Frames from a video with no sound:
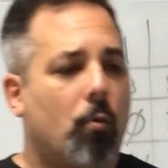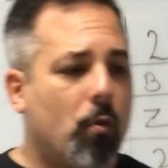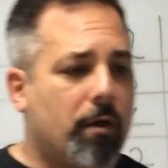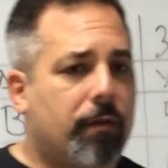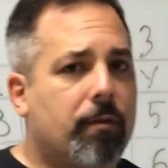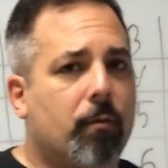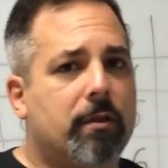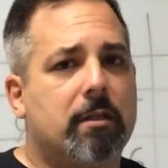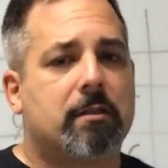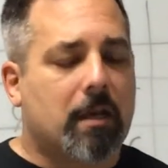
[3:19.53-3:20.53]
With
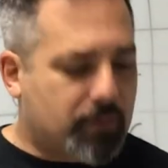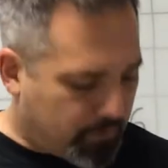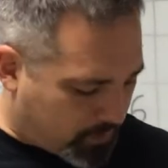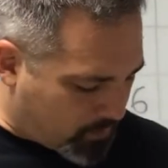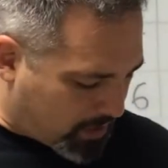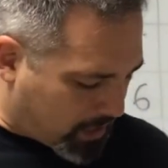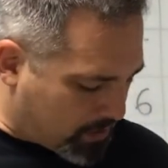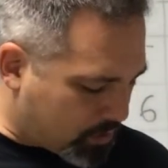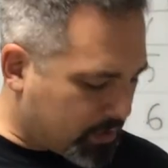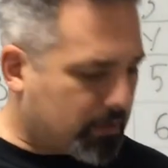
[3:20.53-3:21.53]
these types of
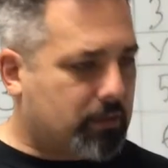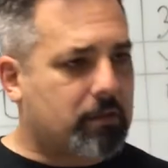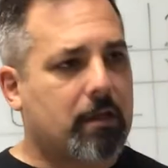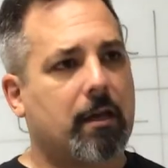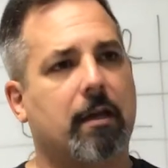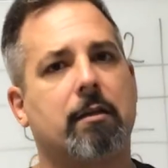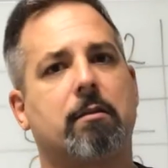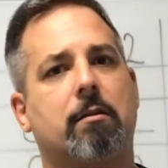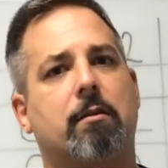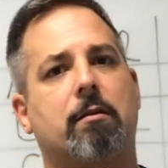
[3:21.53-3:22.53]
communications, and
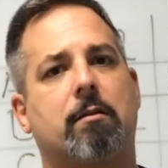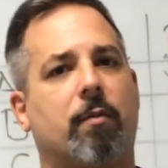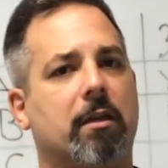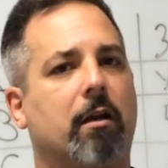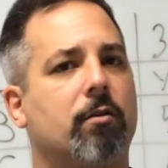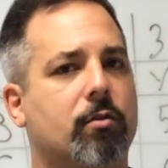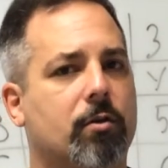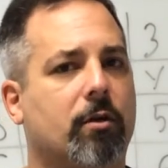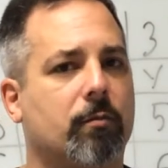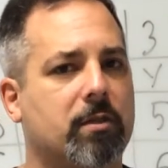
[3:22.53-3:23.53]
depending on your
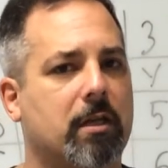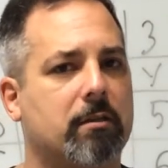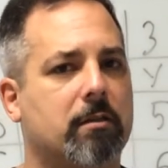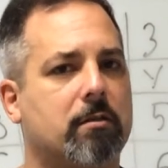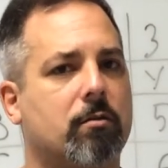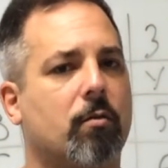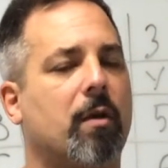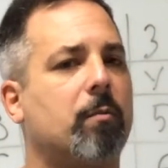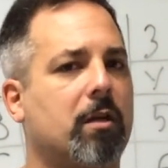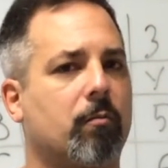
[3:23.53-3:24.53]
circumstances, you
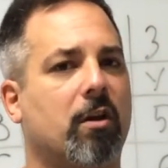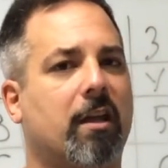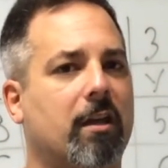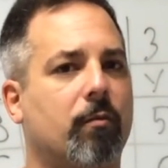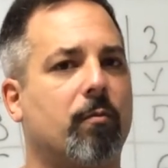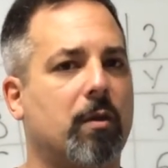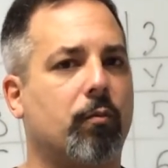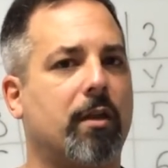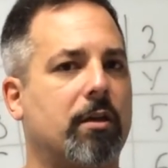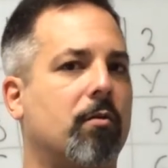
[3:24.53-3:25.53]
may be communicating with
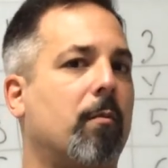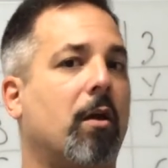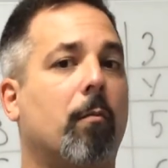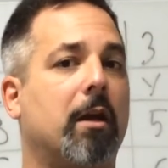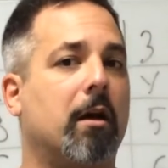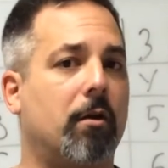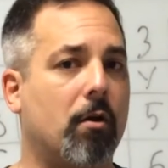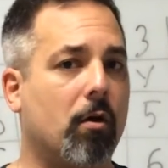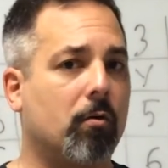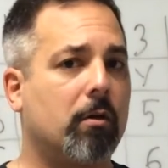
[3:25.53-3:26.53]
people that you may or may not
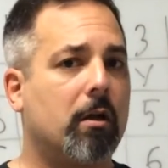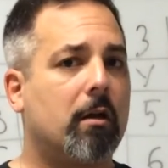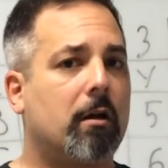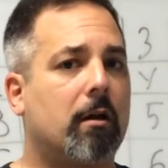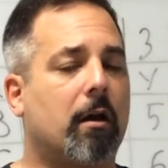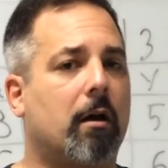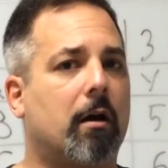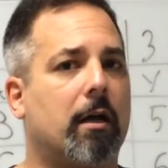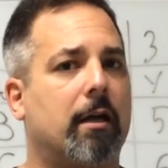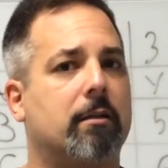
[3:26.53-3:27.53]
know.
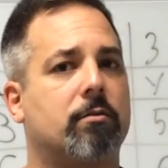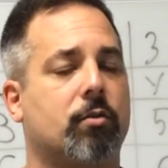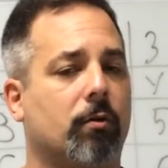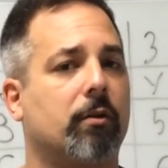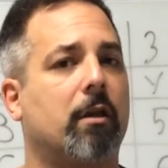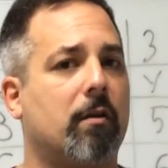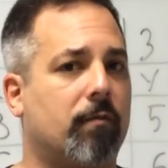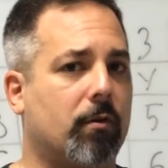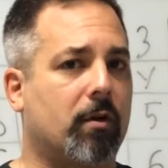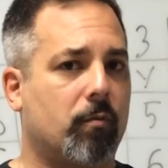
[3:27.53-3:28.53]
And certainly if
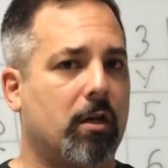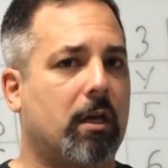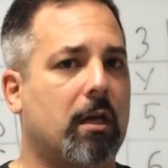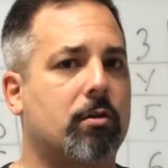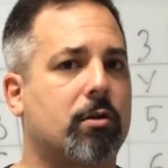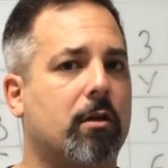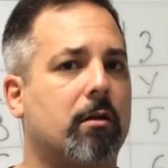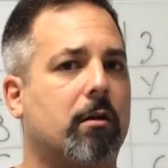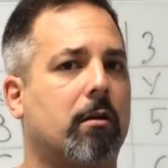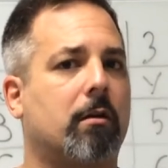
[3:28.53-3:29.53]
your communication